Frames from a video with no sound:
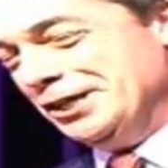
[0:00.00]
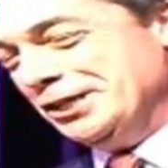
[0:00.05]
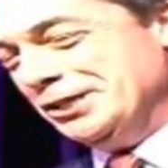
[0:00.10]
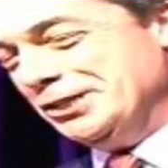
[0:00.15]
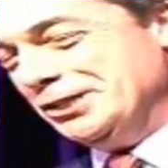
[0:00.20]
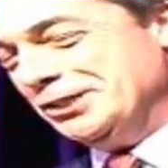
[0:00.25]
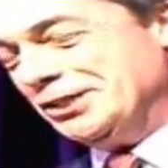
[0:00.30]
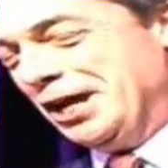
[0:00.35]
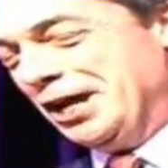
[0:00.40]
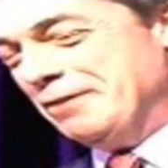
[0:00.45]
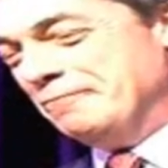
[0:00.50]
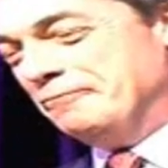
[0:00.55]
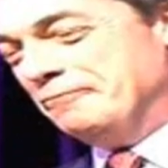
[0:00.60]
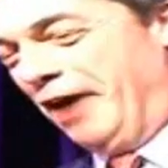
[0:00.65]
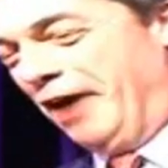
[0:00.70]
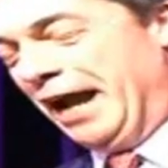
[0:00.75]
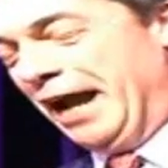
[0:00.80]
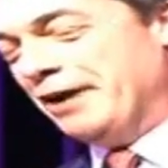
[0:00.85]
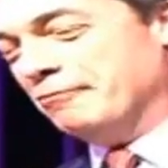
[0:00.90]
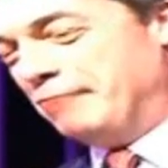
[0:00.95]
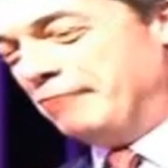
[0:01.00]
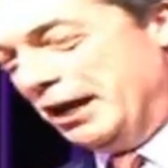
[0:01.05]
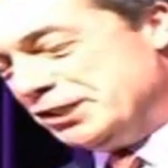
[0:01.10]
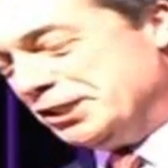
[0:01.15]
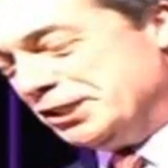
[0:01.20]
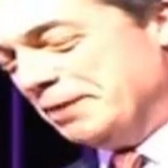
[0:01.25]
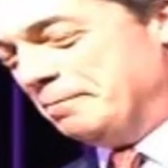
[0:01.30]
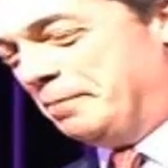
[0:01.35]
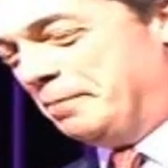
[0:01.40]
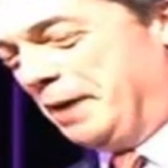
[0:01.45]
So, Frank, rest
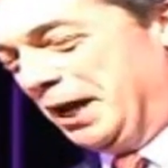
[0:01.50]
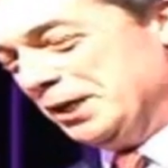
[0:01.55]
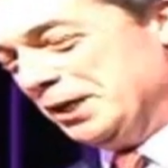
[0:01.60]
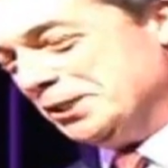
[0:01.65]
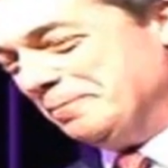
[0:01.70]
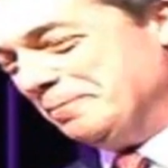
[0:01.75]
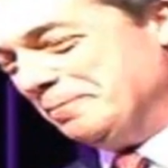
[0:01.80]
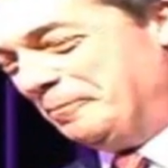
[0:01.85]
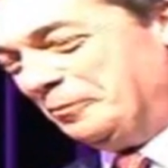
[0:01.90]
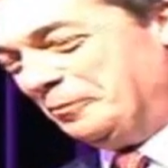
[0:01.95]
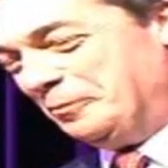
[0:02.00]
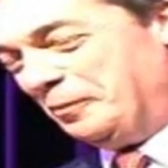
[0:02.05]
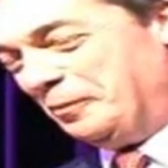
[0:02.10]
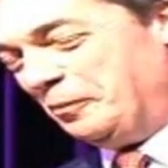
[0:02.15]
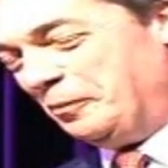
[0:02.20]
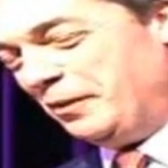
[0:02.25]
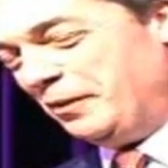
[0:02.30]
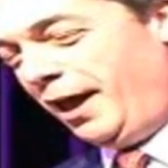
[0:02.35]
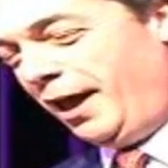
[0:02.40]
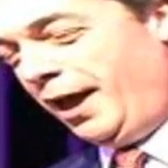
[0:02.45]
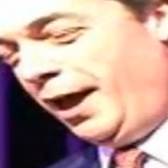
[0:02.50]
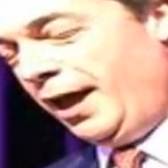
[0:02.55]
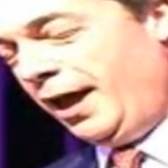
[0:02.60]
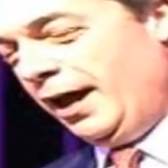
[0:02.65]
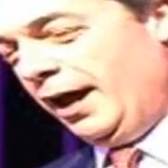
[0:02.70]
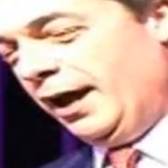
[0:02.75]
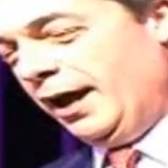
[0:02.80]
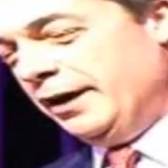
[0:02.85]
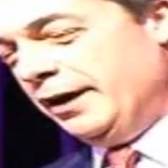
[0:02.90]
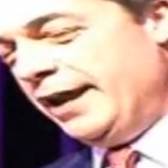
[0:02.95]
in peace.
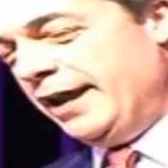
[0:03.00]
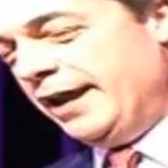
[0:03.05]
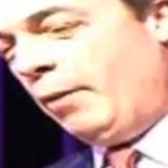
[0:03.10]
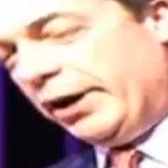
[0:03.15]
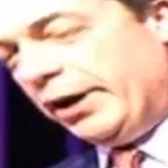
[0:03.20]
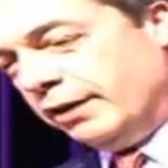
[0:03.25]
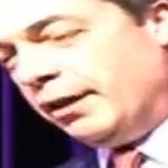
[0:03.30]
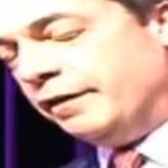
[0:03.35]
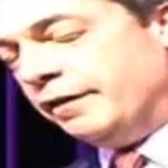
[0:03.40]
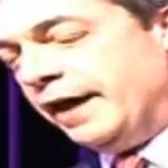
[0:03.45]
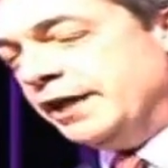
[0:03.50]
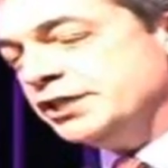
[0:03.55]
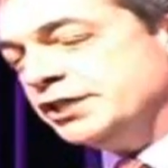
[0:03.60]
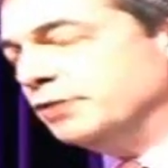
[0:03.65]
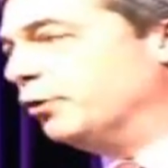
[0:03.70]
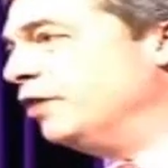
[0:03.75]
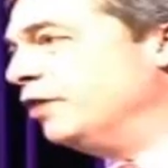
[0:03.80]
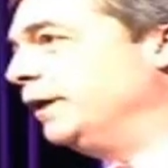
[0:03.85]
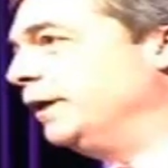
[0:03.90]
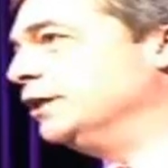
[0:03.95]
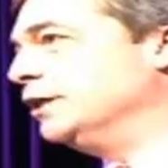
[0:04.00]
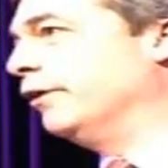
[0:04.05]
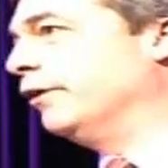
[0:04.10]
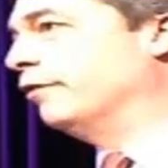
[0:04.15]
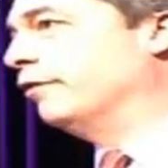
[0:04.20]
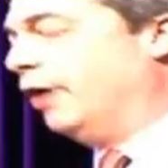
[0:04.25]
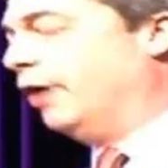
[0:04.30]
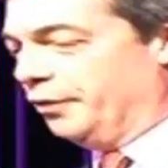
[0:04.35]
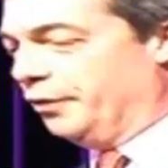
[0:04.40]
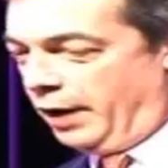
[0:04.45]
Now, one of the things that we've been doing
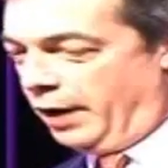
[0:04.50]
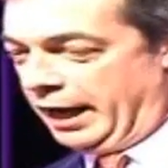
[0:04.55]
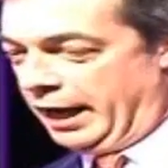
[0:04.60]
rather well,